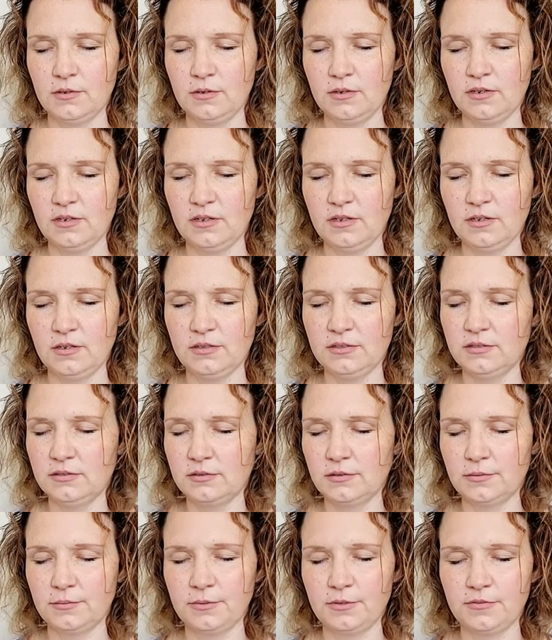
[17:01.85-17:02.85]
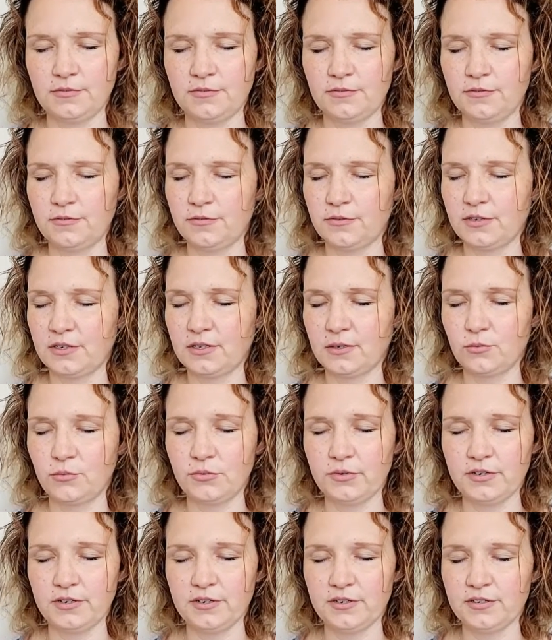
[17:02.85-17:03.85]
Oh, it's going to be freaking
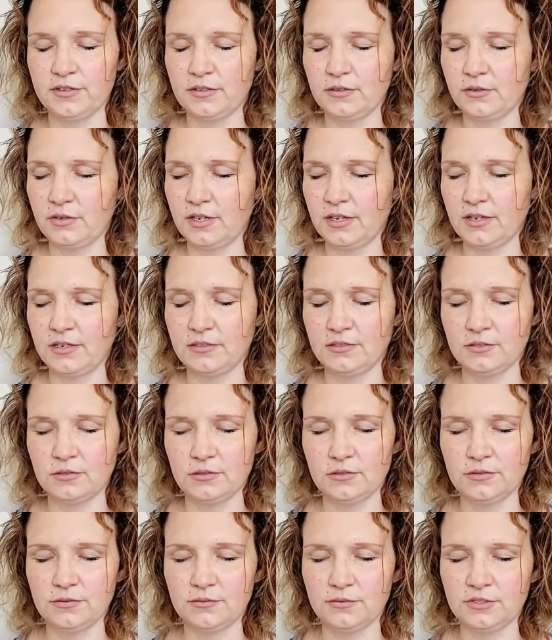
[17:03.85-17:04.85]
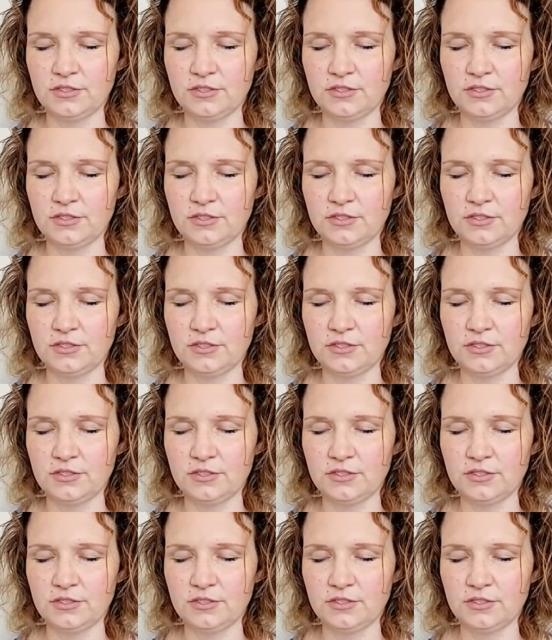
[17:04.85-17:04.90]
weird. Okay, so we